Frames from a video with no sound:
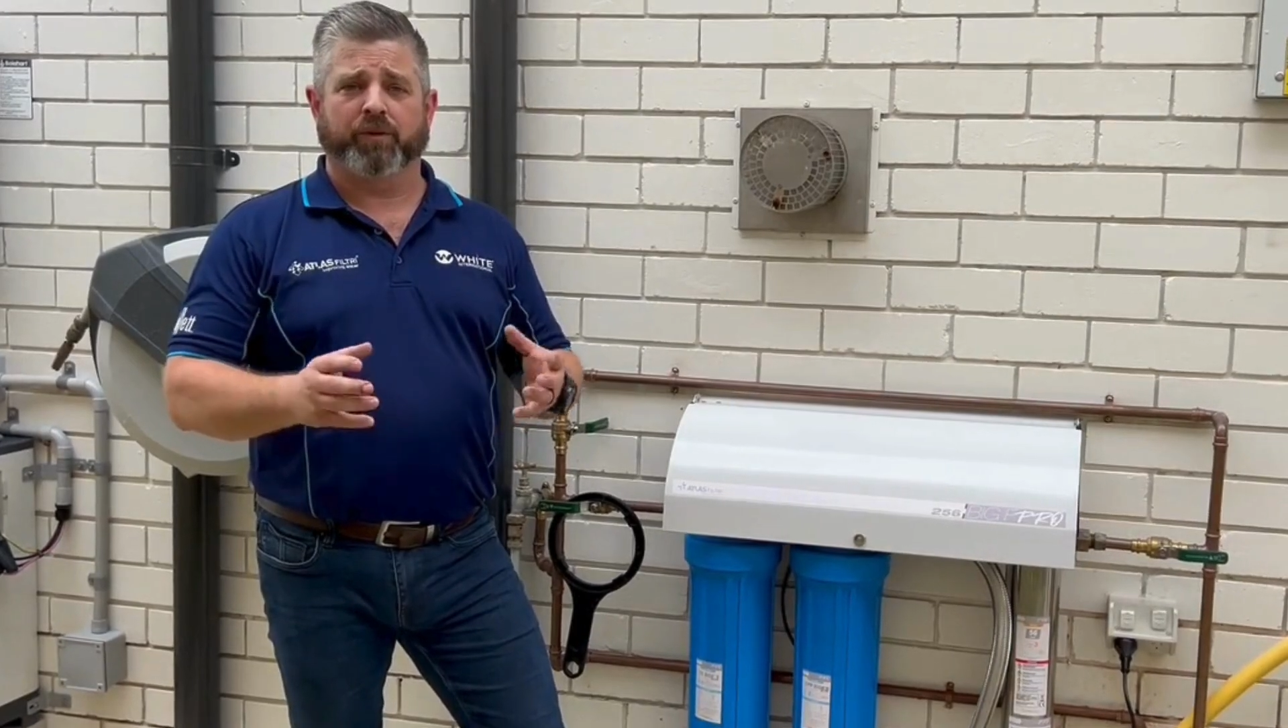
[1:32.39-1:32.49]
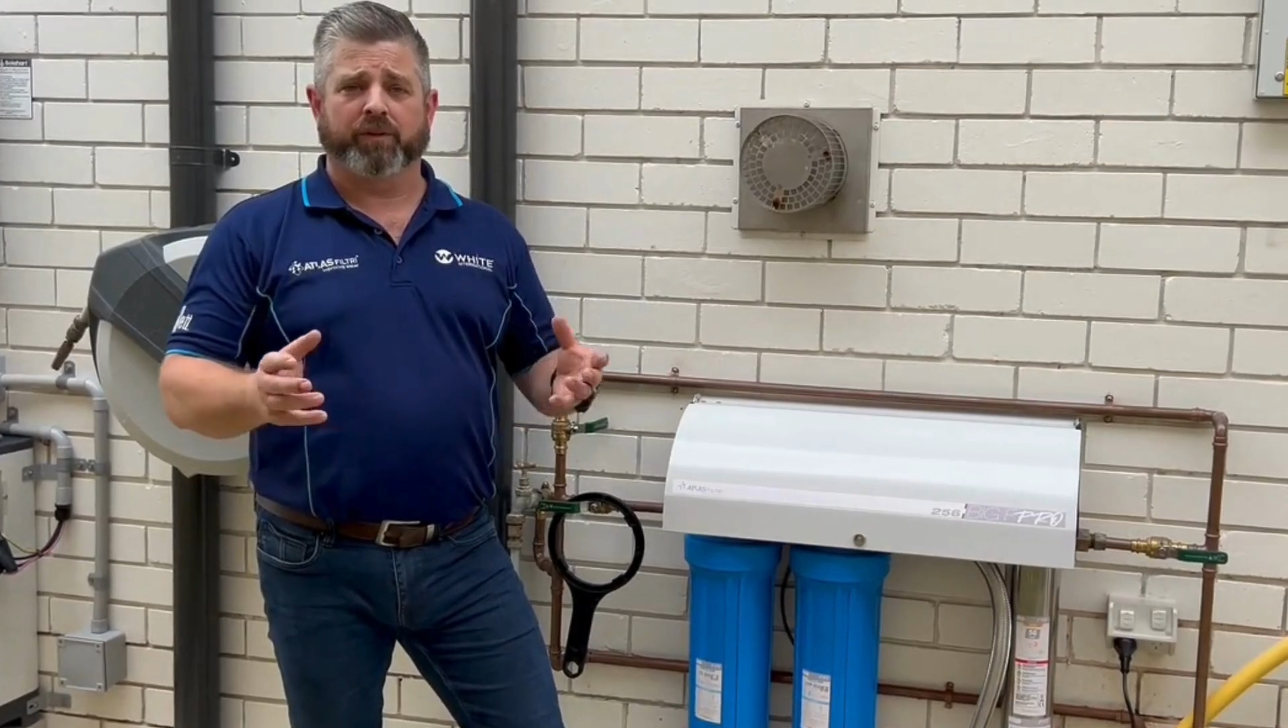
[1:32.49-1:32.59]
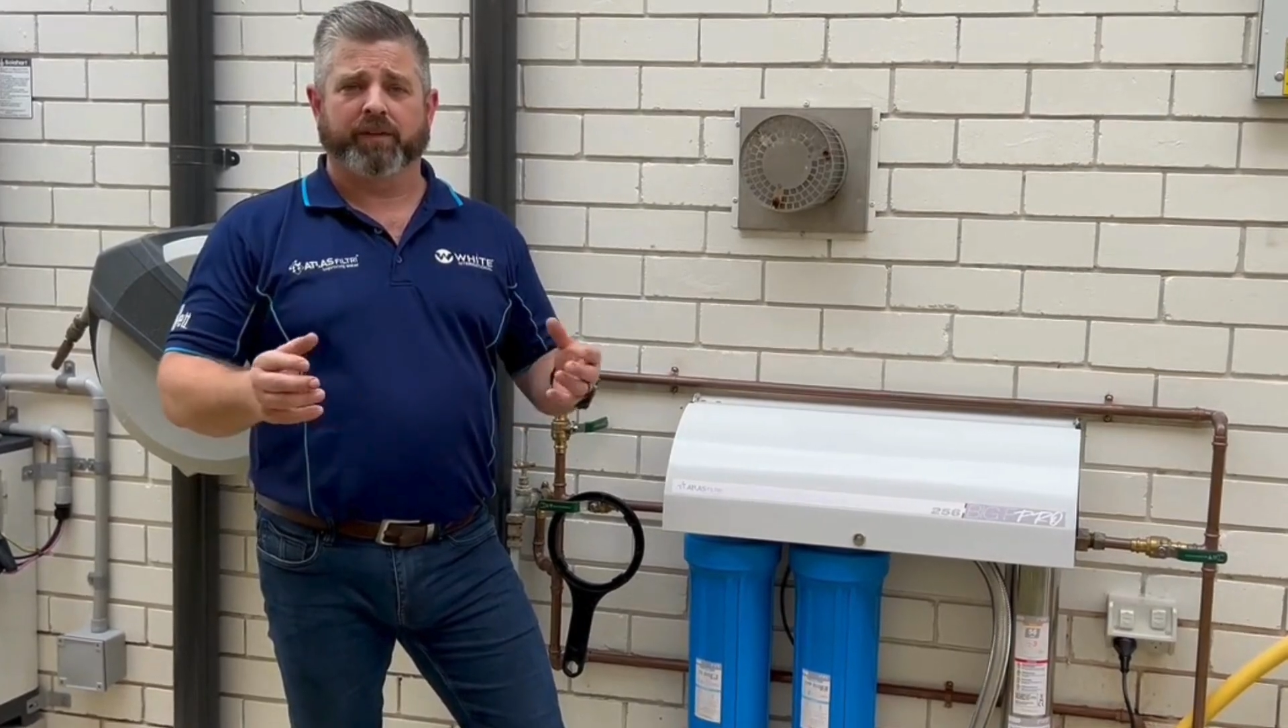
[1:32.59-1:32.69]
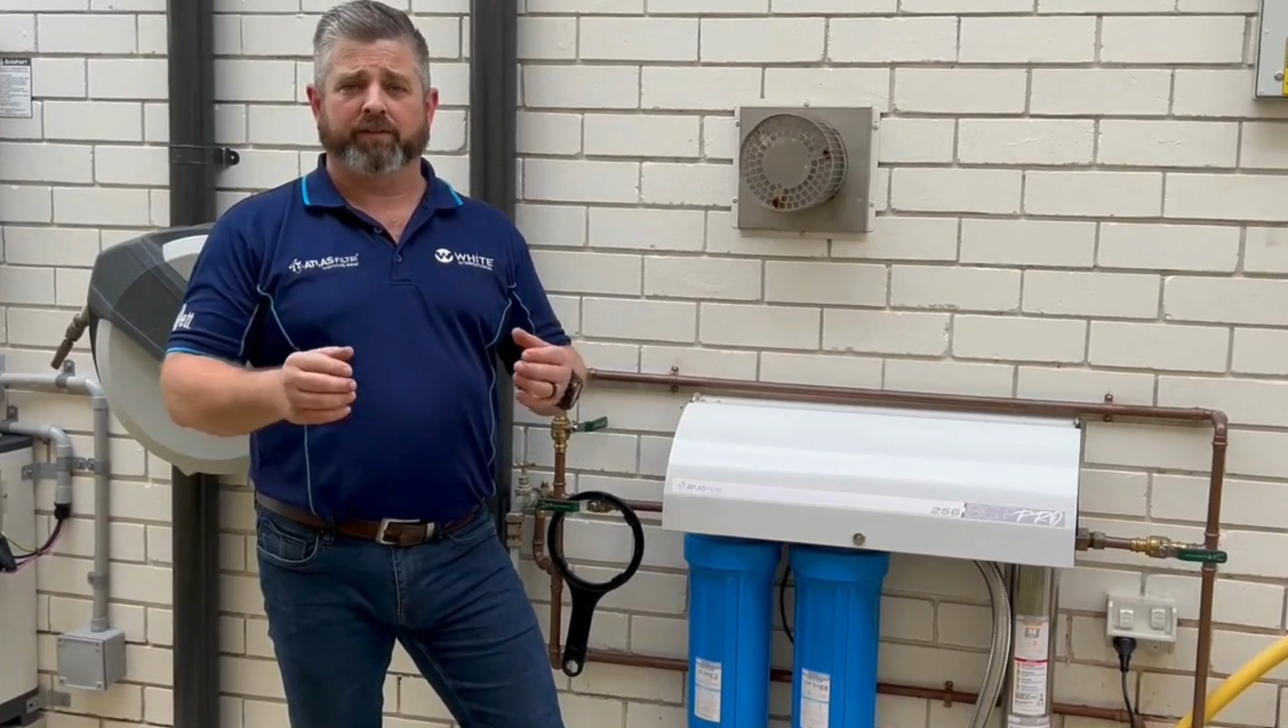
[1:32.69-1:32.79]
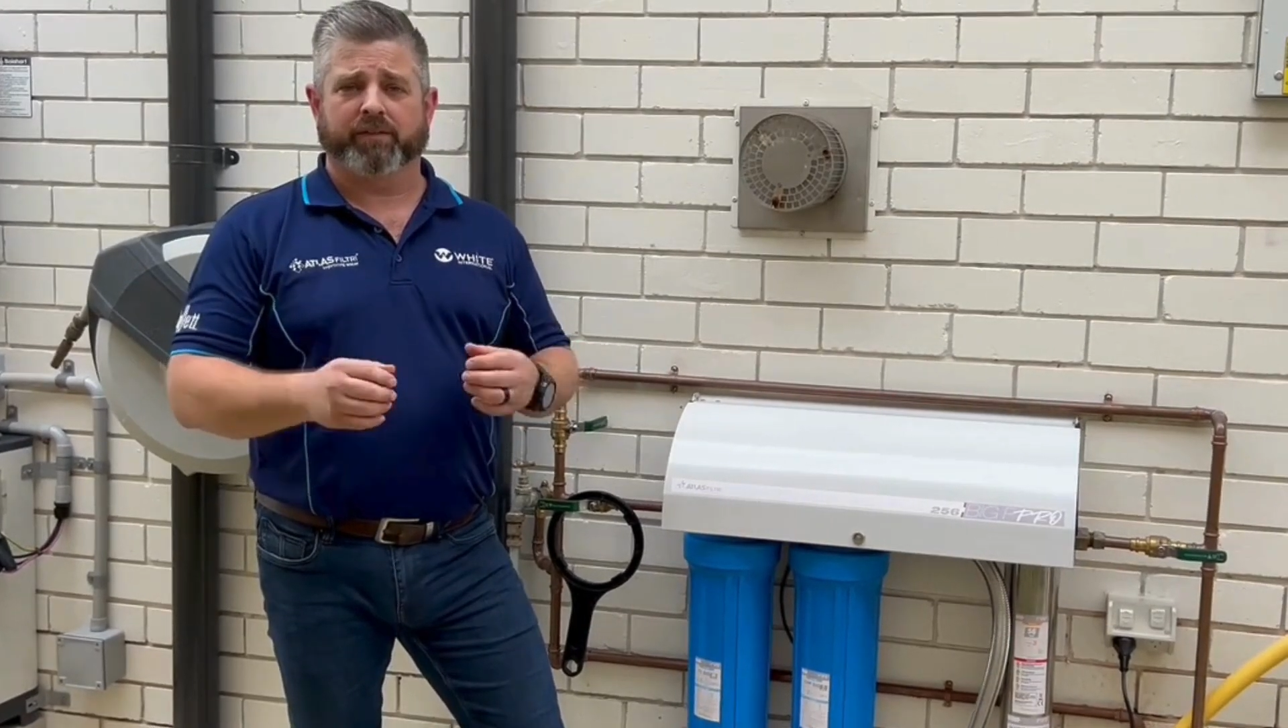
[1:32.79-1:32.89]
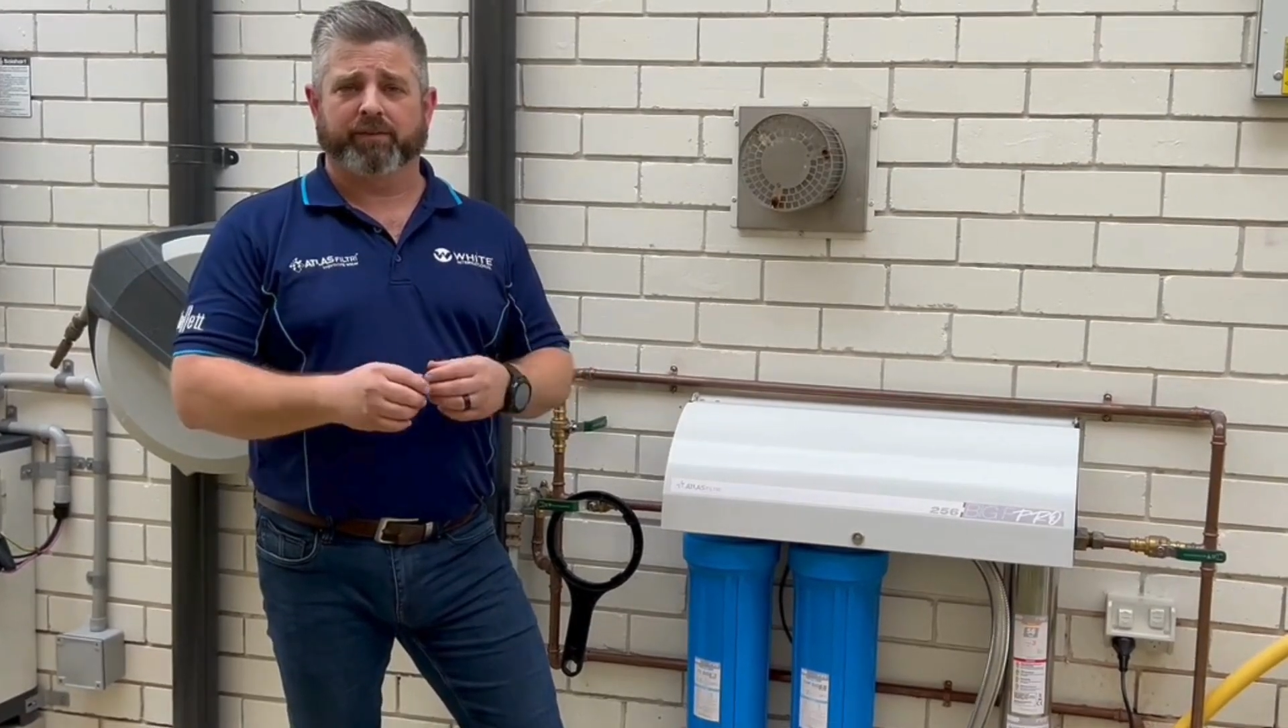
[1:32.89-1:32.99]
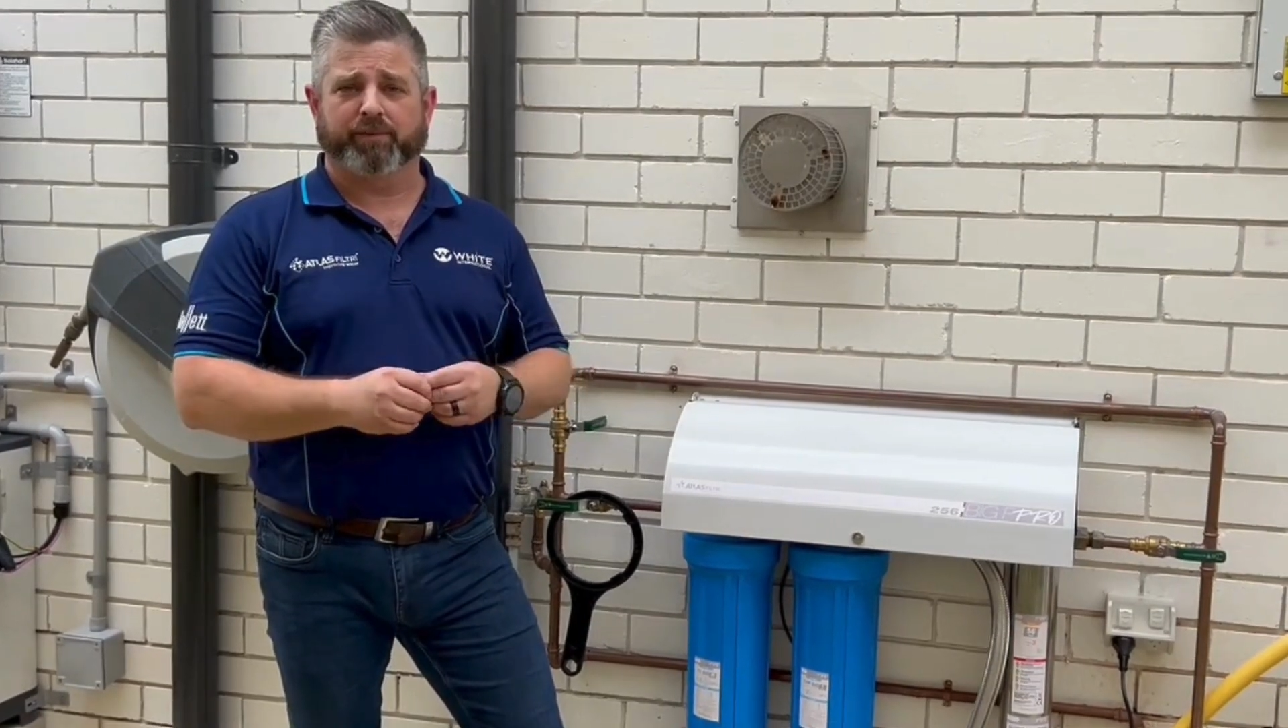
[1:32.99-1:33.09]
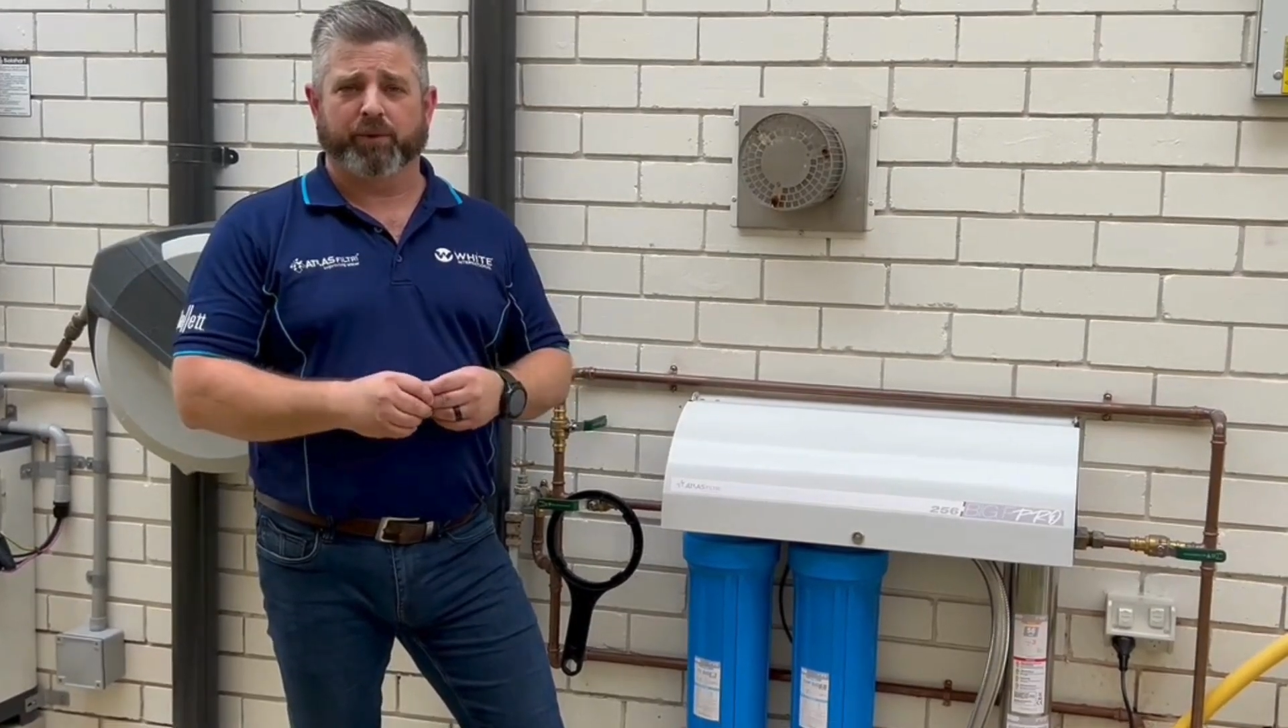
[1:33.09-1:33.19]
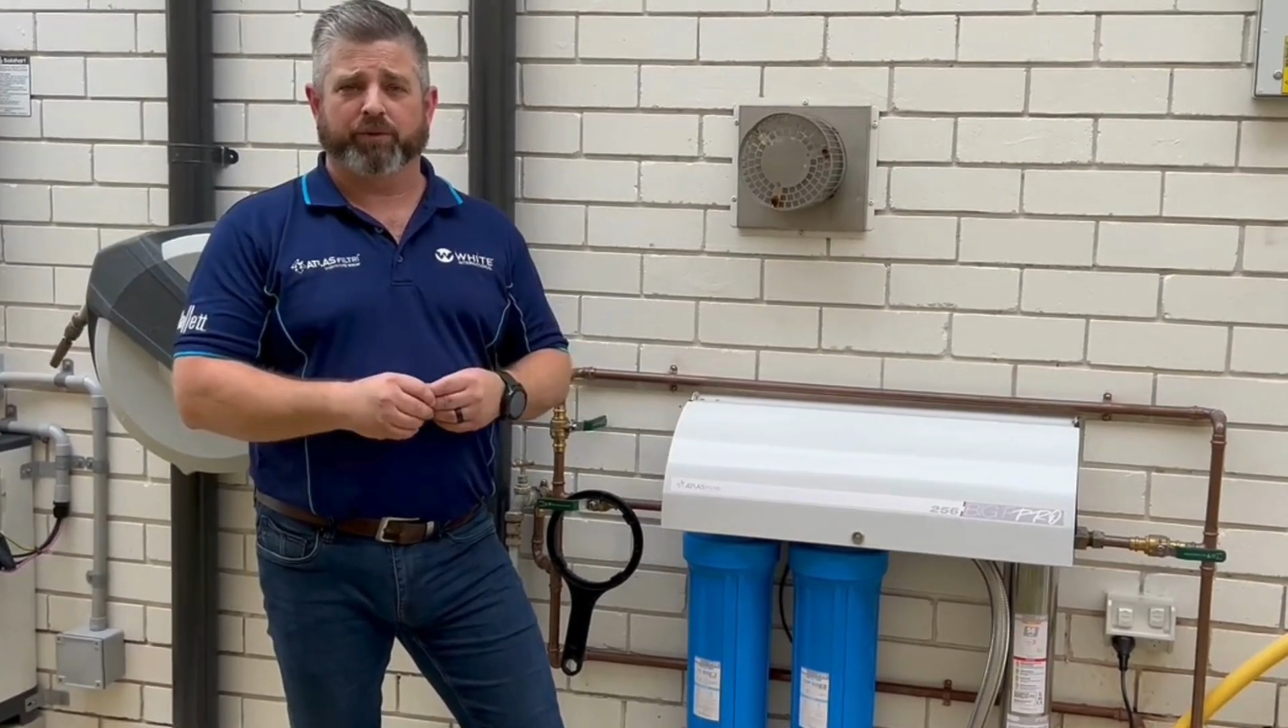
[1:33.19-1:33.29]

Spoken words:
for instant